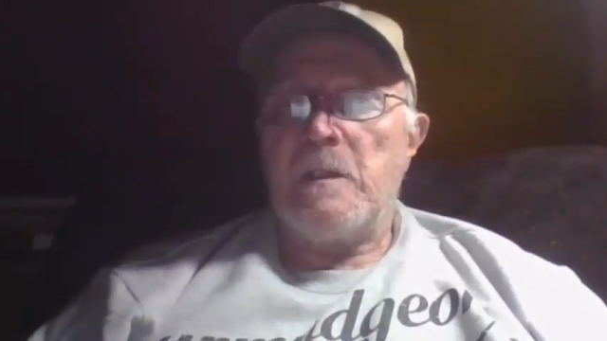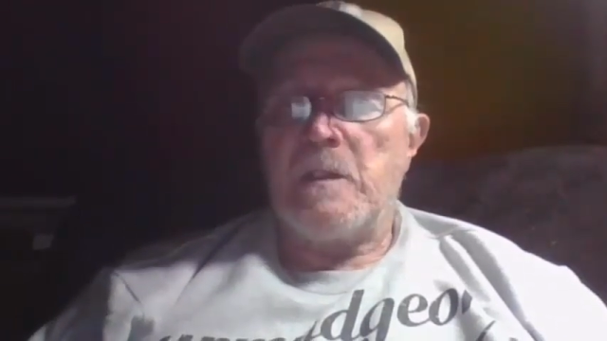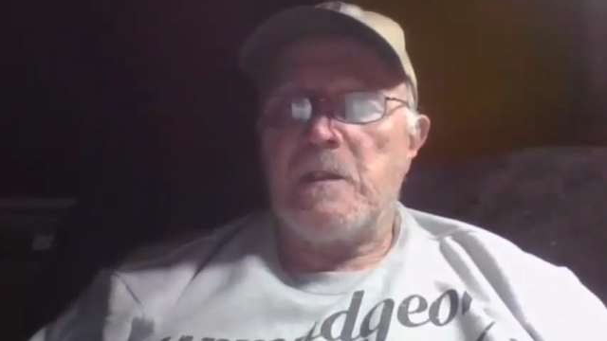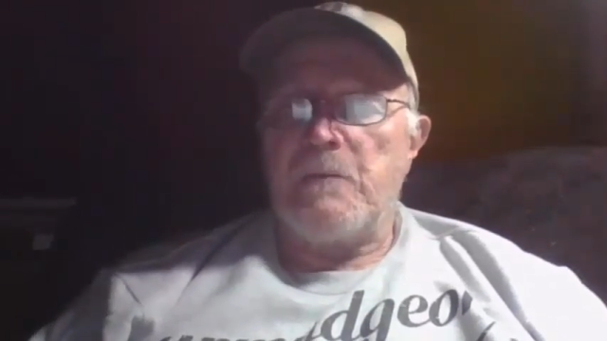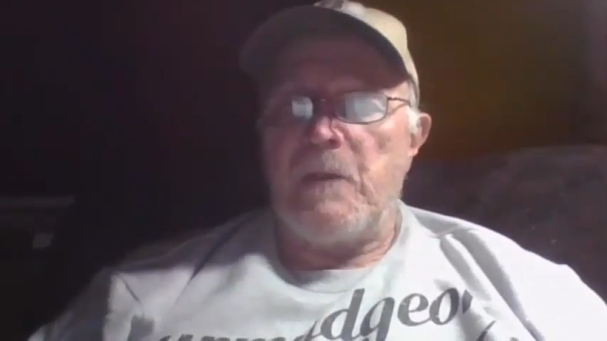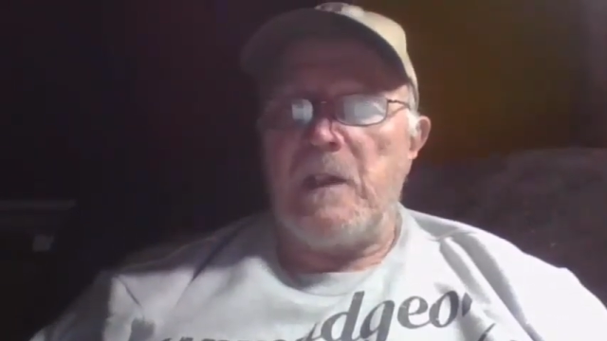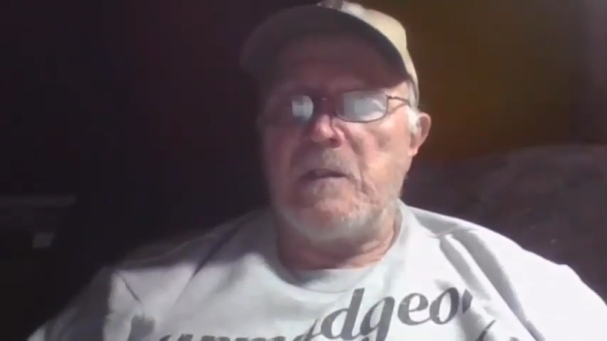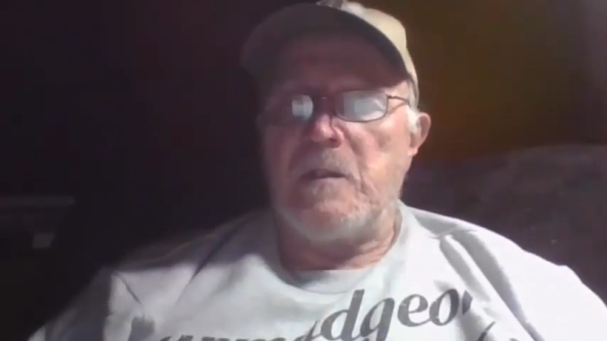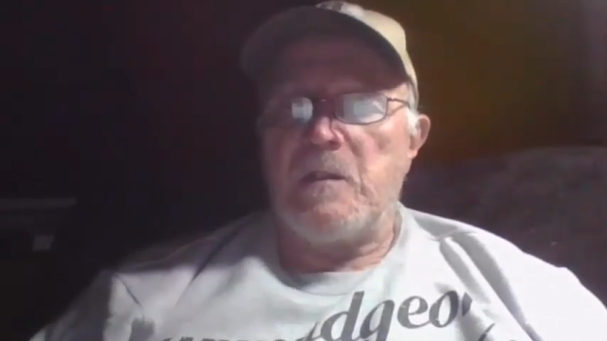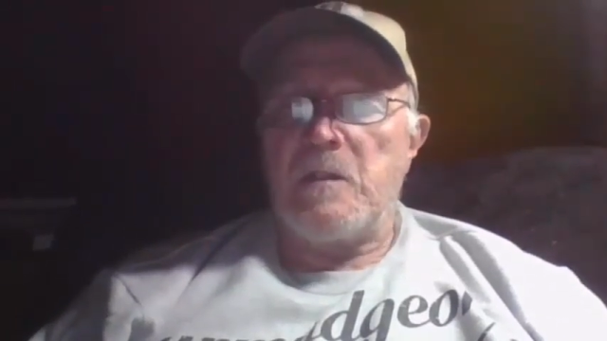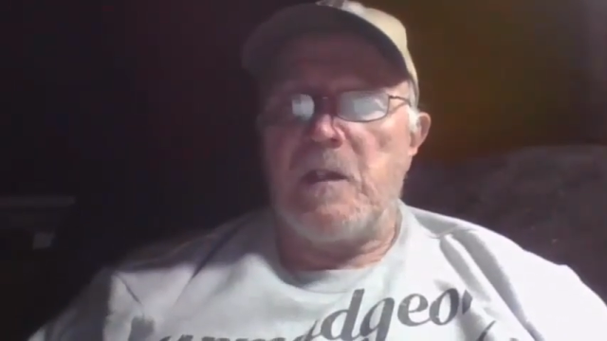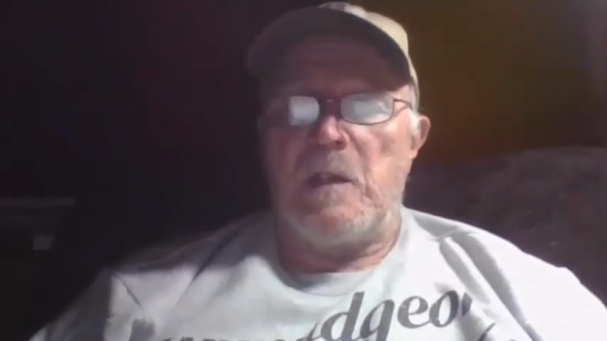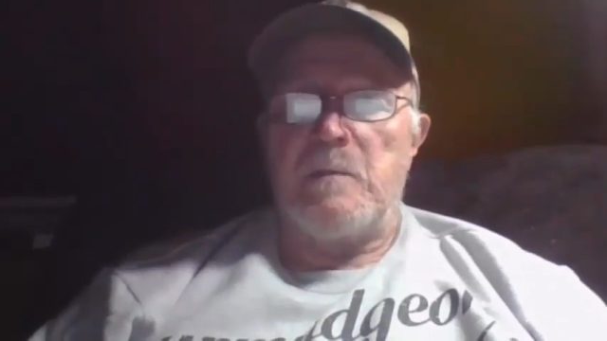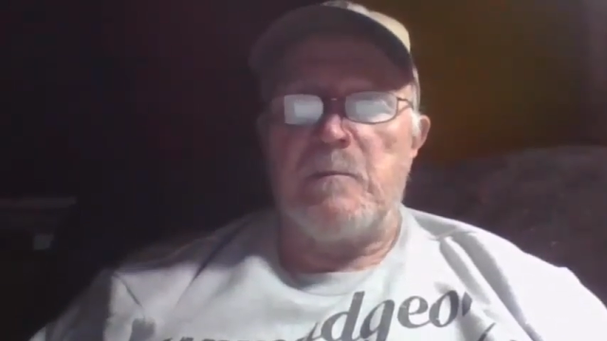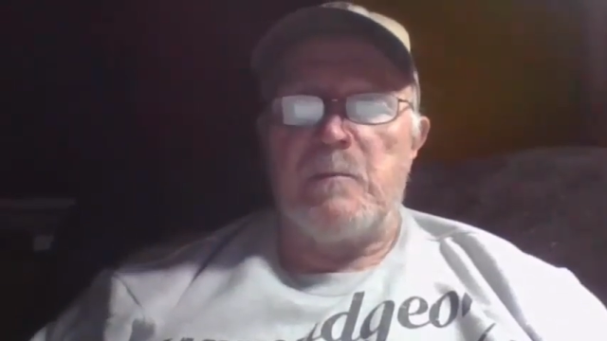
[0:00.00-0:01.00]
His face is
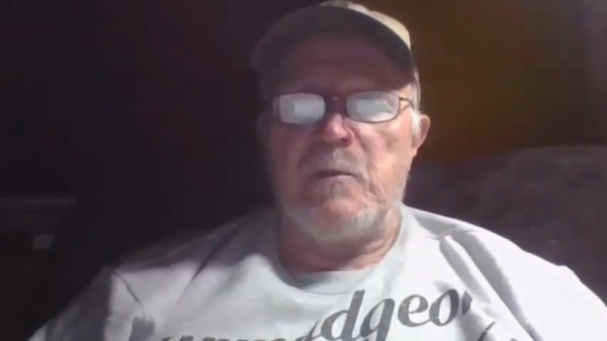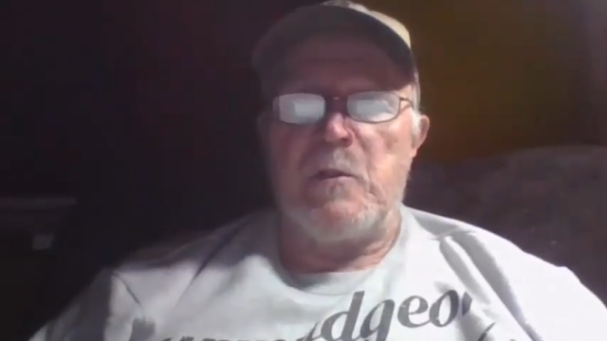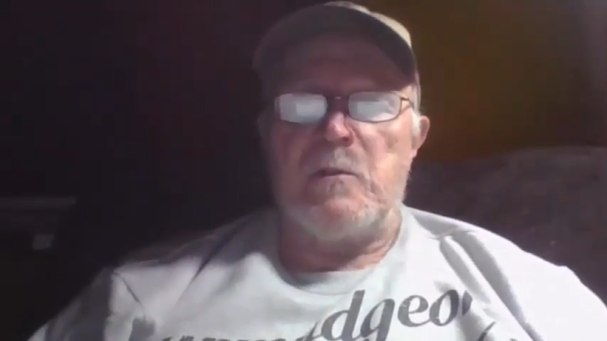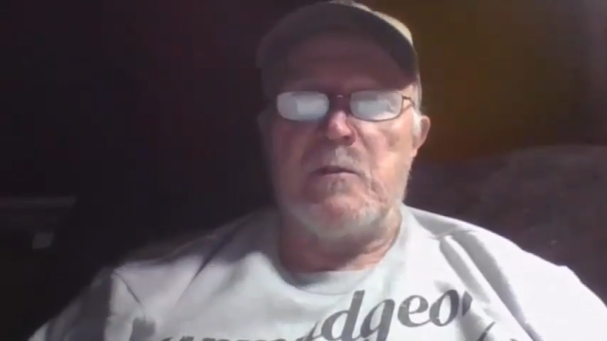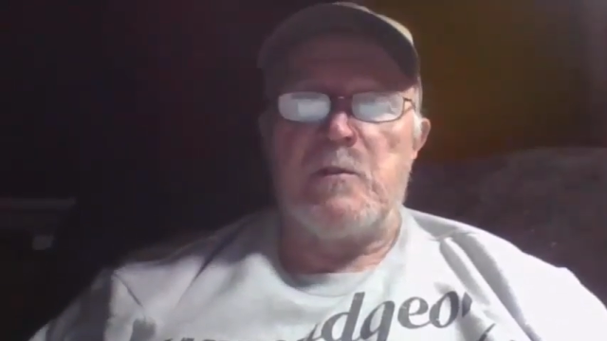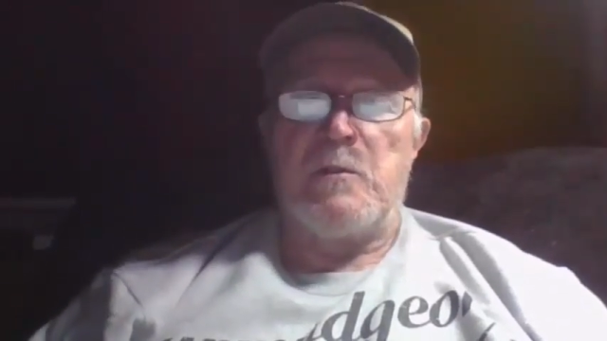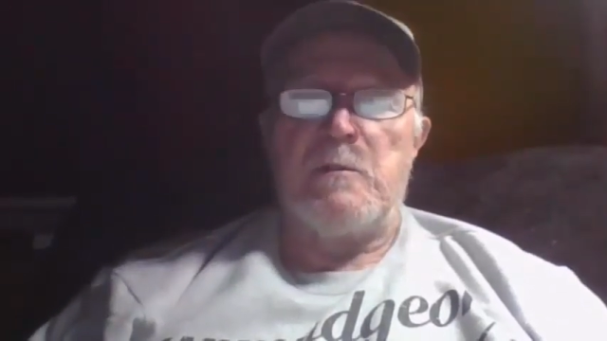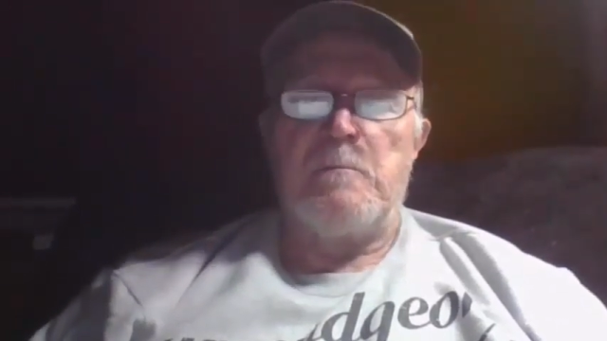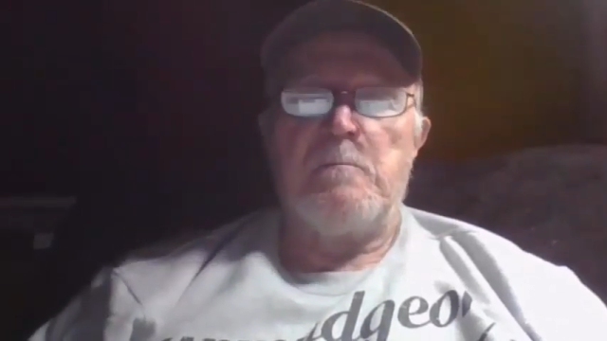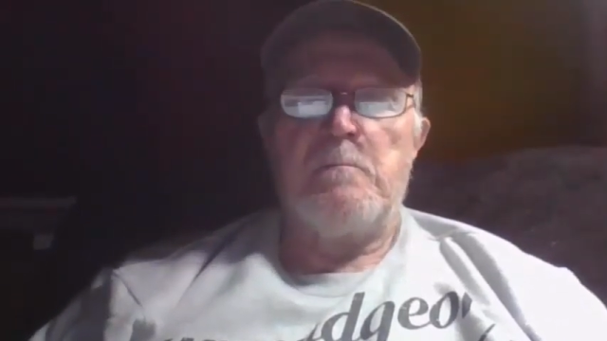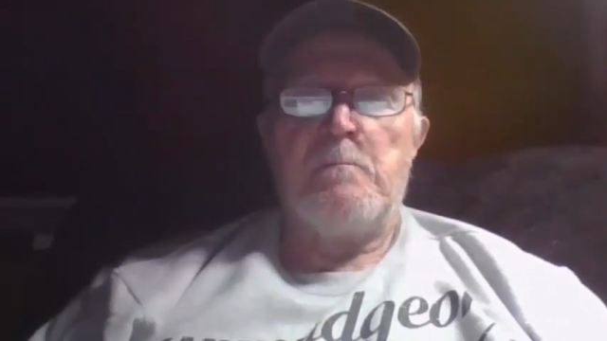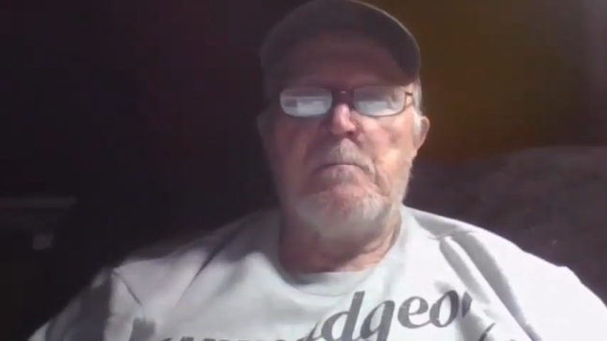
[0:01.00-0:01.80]
cut and bruised.